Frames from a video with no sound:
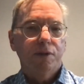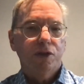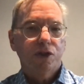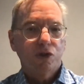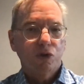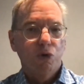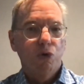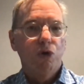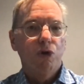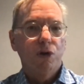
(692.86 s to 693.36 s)

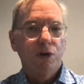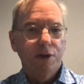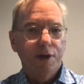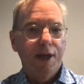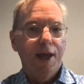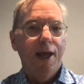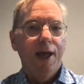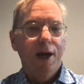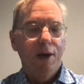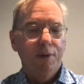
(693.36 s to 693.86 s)
store
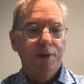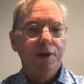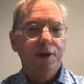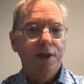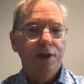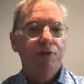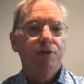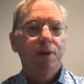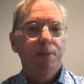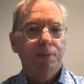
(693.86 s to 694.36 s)
now and
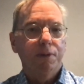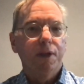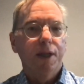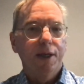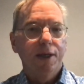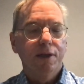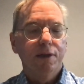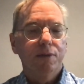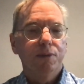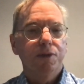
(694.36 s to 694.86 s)
decrypt
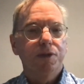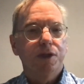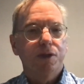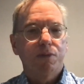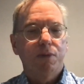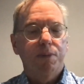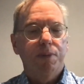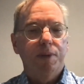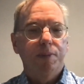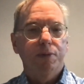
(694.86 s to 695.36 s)
later, which is
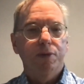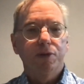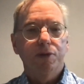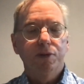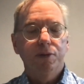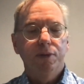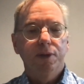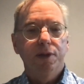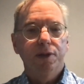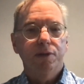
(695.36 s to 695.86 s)
what people are
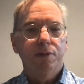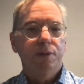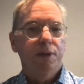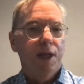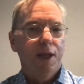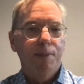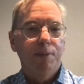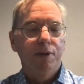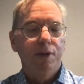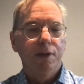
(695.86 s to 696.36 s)
doing to
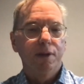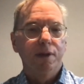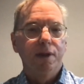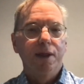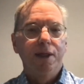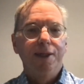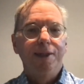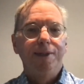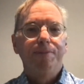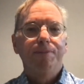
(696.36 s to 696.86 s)
enable it.
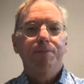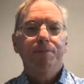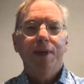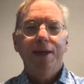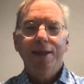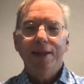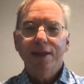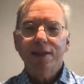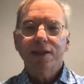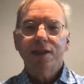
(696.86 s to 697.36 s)
My
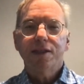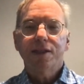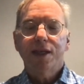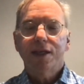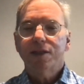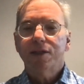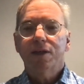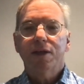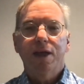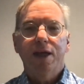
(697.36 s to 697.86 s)
guess is
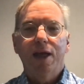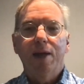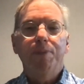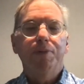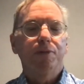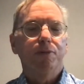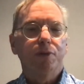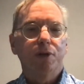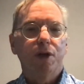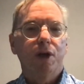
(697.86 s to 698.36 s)
that's going to
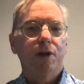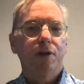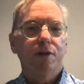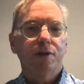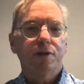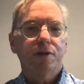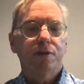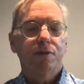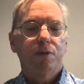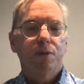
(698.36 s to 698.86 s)
happen
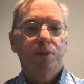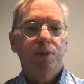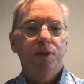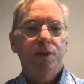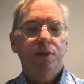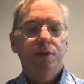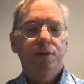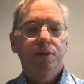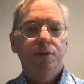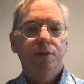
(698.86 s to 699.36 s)
regardless of what we
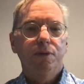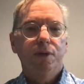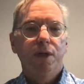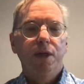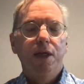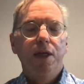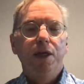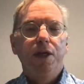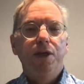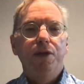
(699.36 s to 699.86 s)
do.
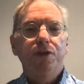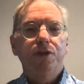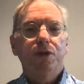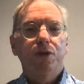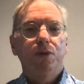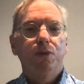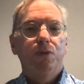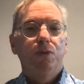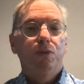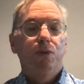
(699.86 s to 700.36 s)

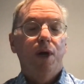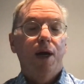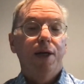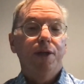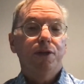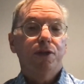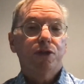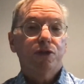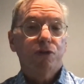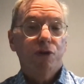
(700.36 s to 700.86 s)
So I
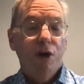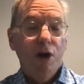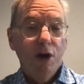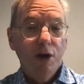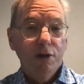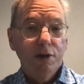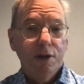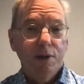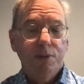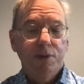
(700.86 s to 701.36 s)

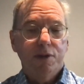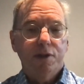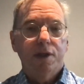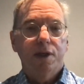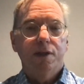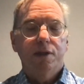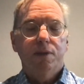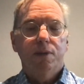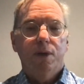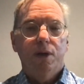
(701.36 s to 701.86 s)
strongly would
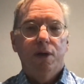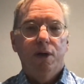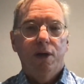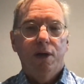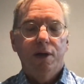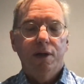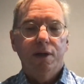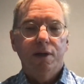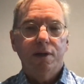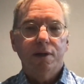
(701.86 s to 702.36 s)
say to our
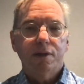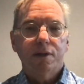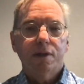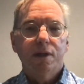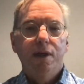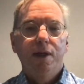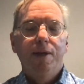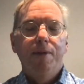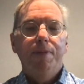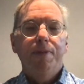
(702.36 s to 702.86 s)
audience
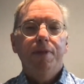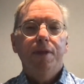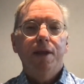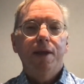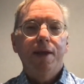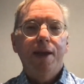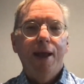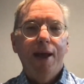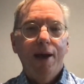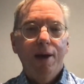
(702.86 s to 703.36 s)
that
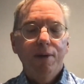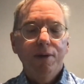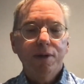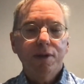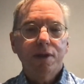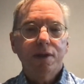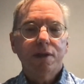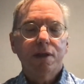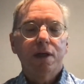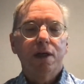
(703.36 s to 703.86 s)
now is
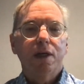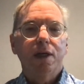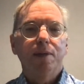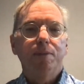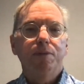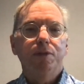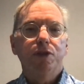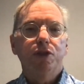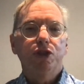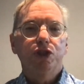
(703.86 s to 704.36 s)
the
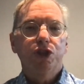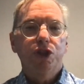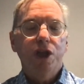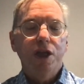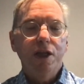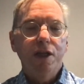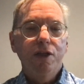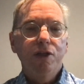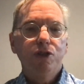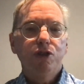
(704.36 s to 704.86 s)
time to
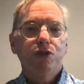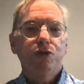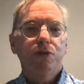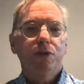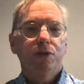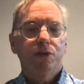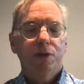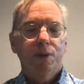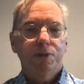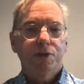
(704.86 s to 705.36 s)
change your
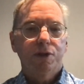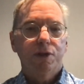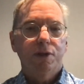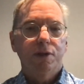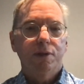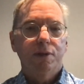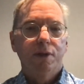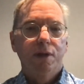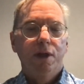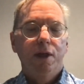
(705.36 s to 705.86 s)

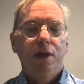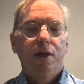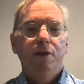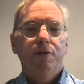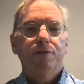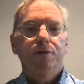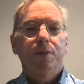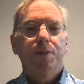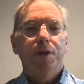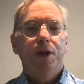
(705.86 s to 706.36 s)
encryption
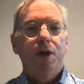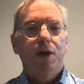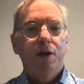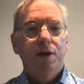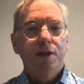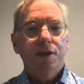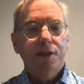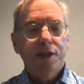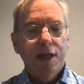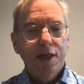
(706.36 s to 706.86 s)
from the
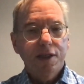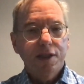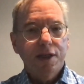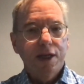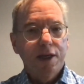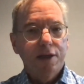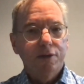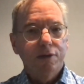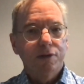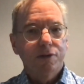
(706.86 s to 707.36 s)
RSA
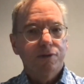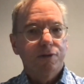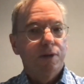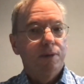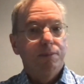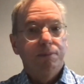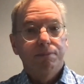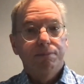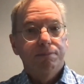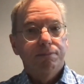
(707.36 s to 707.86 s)
standards
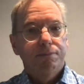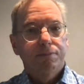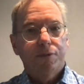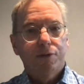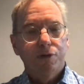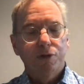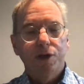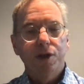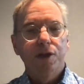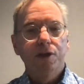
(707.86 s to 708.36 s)
from
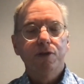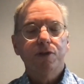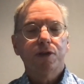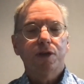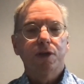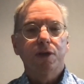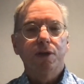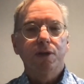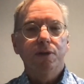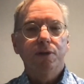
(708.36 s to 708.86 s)
30 years
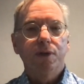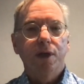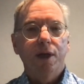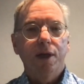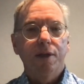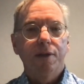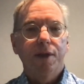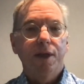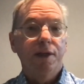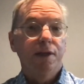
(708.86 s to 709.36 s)
ago,
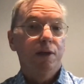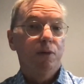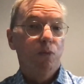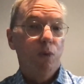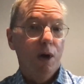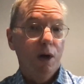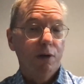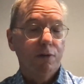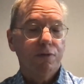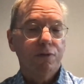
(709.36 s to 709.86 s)
and they did
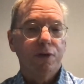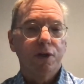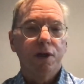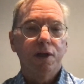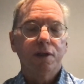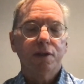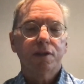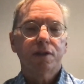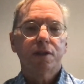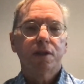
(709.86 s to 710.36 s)
well for
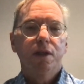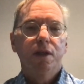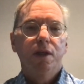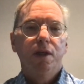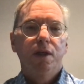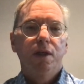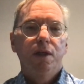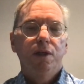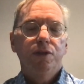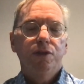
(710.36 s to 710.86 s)
us,
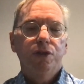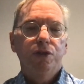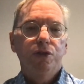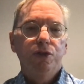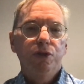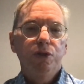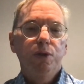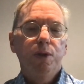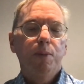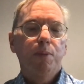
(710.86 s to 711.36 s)
to
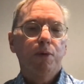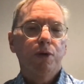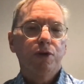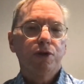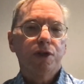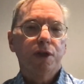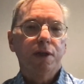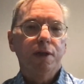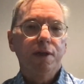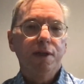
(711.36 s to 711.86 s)
new
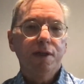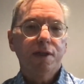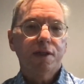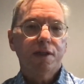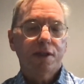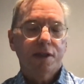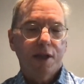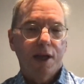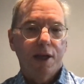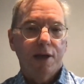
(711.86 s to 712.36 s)
emerging
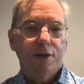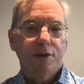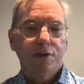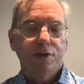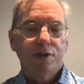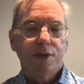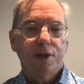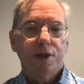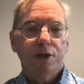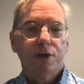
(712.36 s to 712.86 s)
NIST
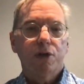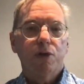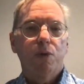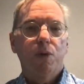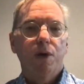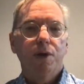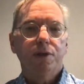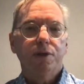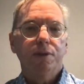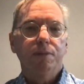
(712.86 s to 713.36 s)
standards that are
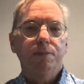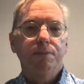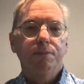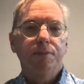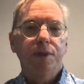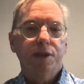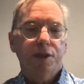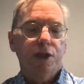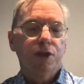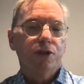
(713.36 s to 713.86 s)

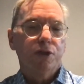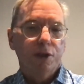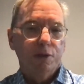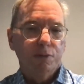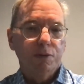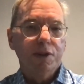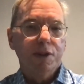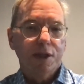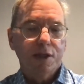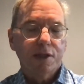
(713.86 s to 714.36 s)
quantum essentially
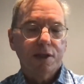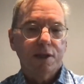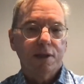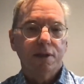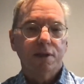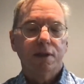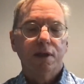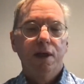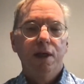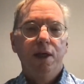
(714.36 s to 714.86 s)

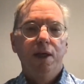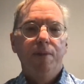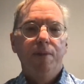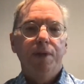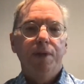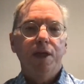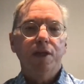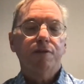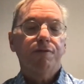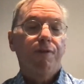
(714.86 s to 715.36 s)
resistant.
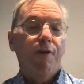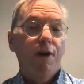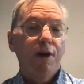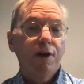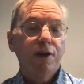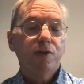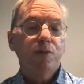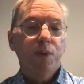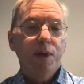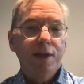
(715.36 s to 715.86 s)
As far
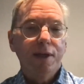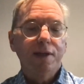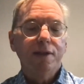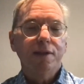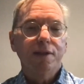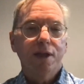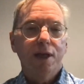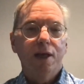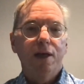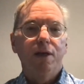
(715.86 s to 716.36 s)
as we can
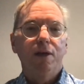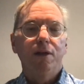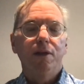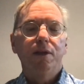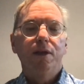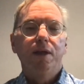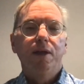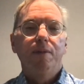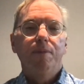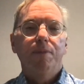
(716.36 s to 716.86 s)
tell,
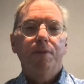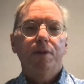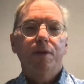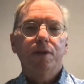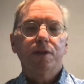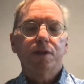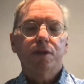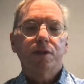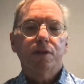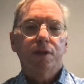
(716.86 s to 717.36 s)

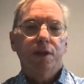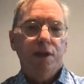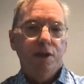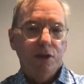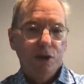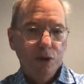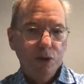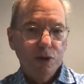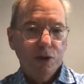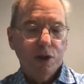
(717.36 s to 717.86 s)
these
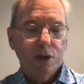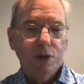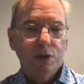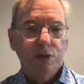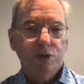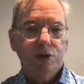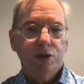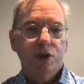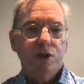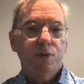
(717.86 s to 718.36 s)
new
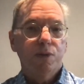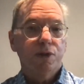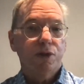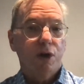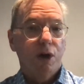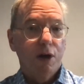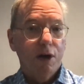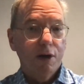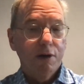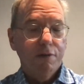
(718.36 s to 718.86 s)
solutions, which
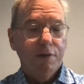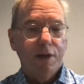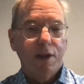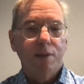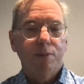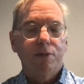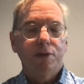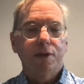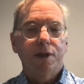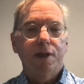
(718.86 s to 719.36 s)
are
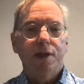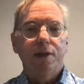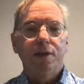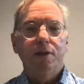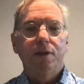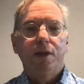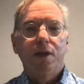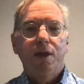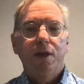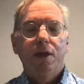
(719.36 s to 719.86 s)
available
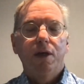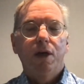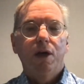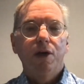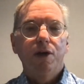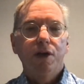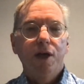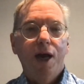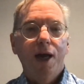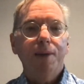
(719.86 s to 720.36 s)
now,
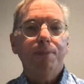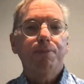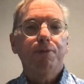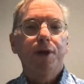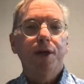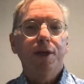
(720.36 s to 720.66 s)
are not